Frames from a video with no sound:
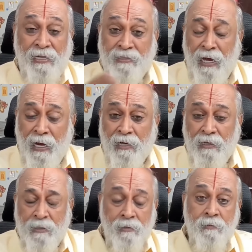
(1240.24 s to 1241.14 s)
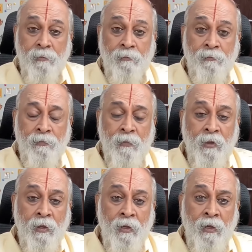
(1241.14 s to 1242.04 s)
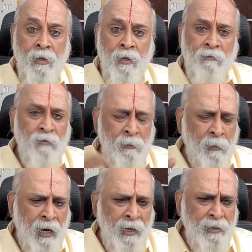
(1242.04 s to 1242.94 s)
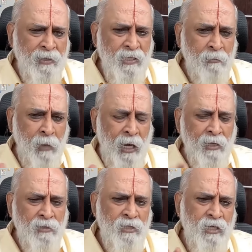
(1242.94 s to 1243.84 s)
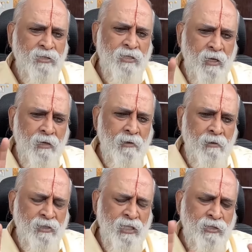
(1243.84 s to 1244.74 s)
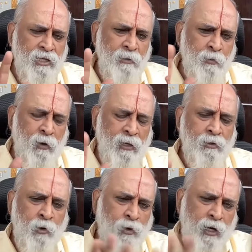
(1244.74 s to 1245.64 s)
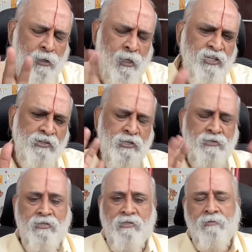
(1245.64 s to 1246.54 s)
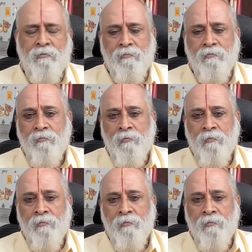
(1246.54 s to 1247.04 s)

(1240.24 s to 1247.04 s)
Like that, when mind is imbalanced, just keep quiet. Don't take decisions.